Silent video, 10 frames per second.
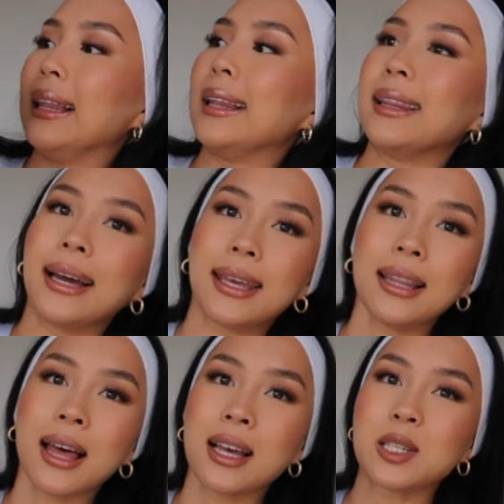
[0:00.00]
Lucky
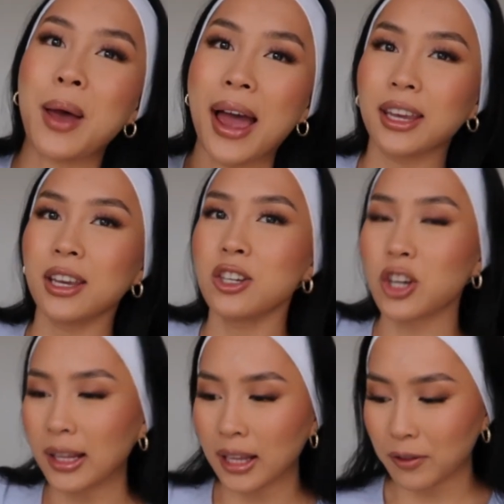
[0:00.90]
last package.
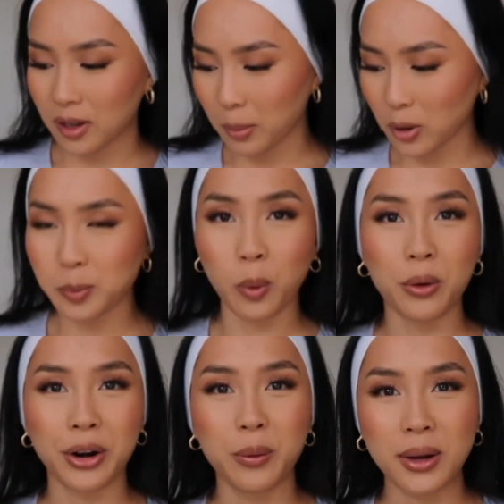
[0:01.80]
I left the most
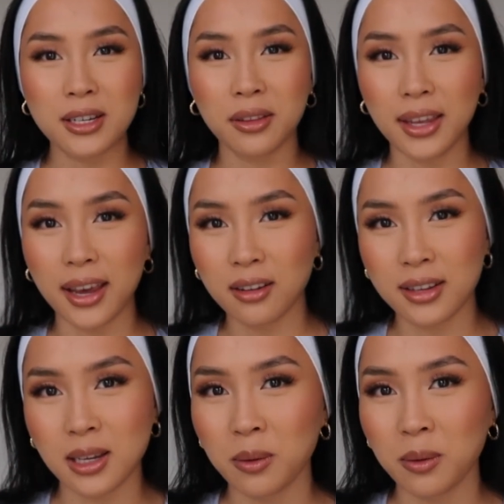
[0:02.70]
boring one till the end because